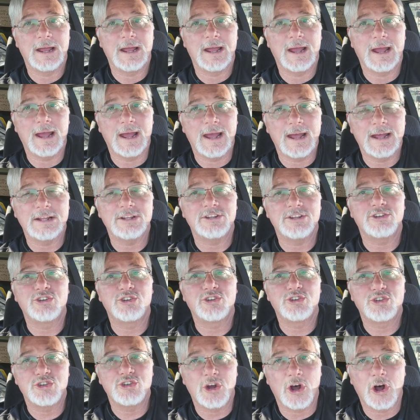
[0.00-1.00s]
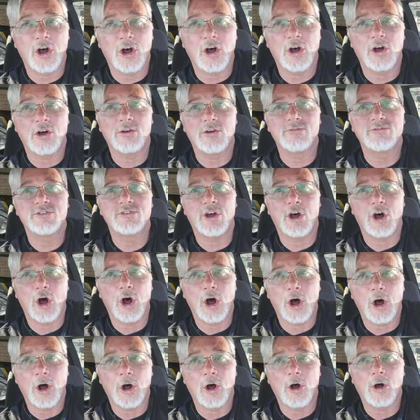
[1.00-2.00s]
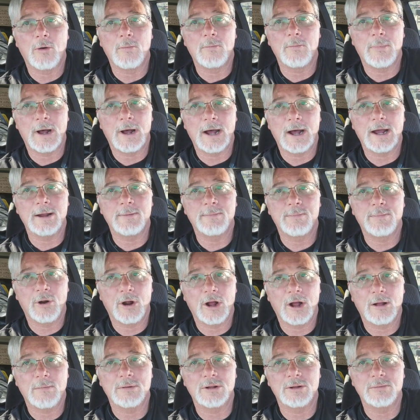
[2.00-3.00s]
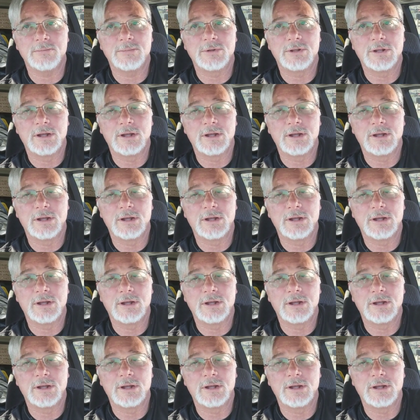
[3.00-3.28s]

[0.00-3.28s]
It solves all my problems.